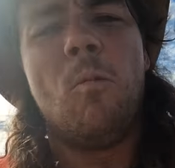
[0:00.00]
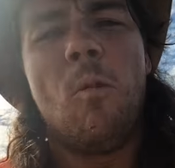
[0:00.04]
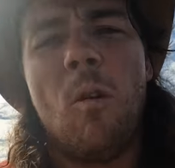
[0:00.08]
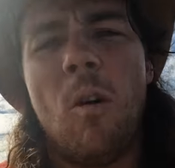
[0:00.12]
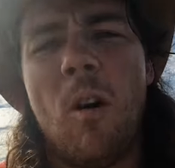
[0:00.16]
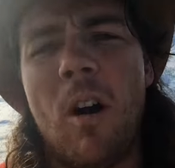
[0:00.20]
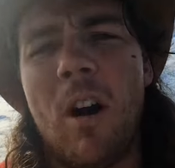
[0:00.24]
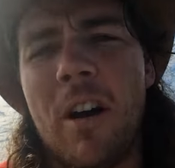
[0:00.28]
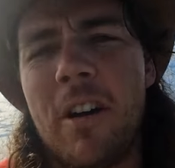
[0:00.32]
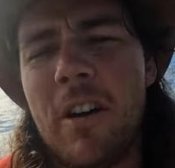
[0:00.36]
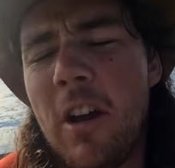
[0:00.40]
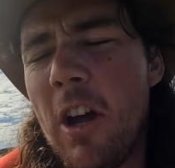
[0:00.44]

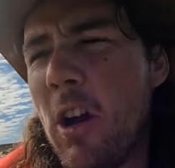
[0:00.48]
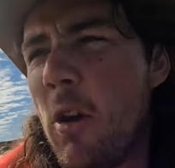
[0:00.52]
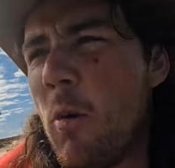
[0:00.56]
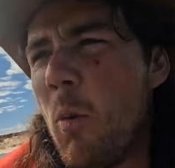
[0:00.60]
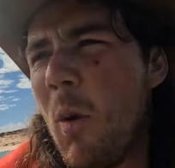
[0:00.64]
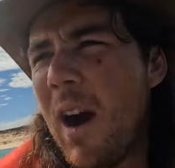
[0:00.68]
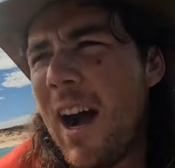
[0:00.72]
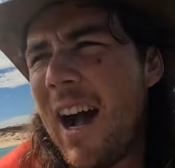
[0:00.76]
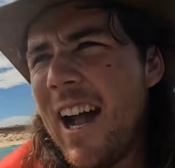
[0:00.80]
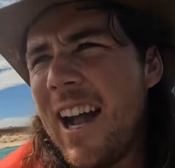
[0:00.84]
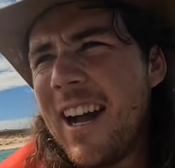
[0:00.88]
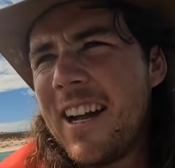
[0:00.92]
Oh, no
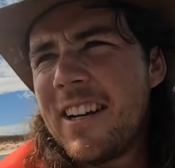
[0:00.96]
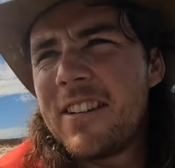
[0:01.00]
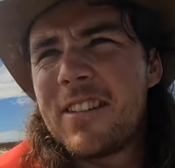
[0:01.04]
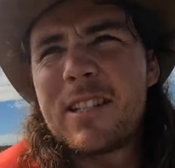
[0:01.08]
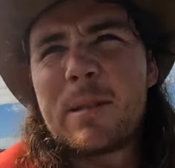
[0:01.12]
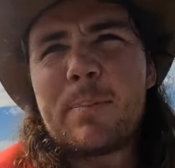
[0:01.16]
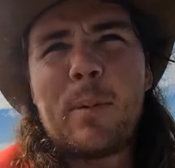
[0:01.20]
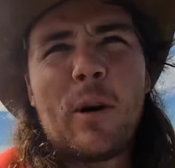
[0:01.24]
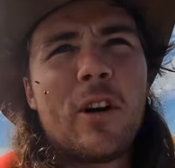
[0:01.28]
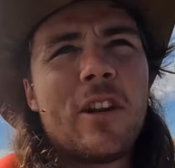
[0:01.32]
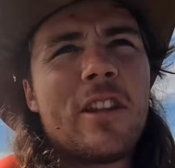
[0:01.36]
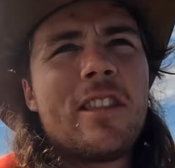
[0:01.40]
way. I
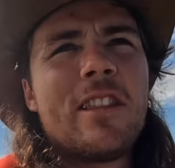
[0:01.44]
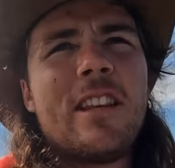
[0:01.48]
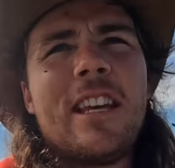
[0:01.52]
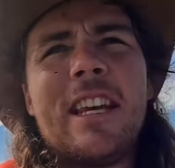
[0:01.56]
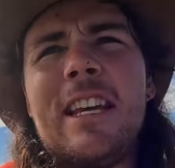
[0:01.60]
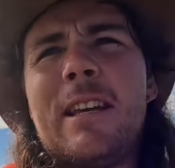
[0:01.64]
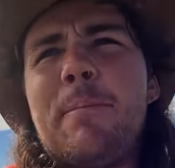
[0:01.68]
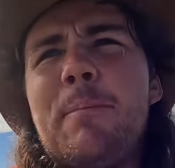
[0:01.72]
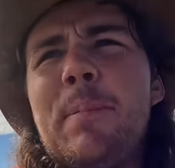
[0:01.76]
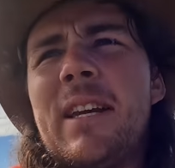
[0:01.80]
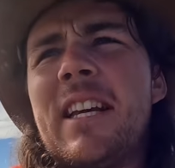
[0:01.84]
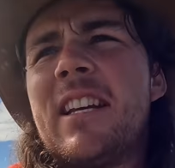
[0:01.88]
just spotted
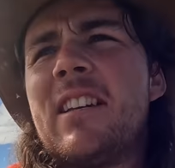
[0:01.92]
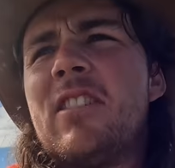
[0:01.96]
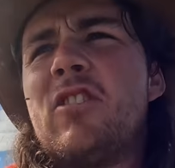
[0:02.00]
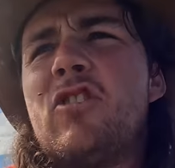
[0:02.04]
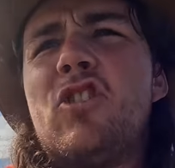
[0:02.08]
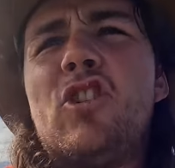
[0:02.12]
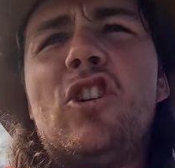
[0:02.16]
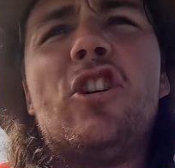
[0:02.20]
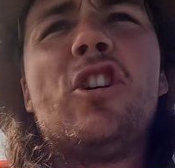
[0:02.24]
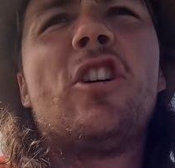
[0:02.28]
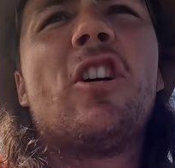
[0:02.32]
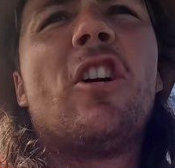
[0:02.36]
the
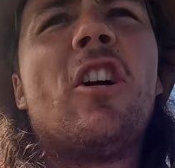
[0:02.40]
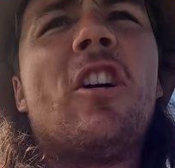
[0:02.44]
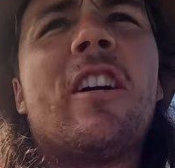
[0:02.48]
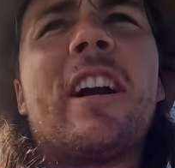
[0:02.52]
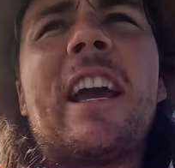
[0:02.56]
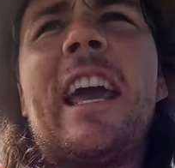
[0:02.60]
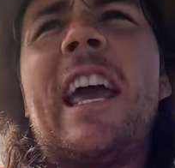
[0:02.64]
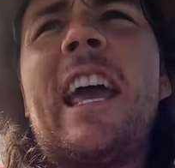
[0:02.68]
biggest dugong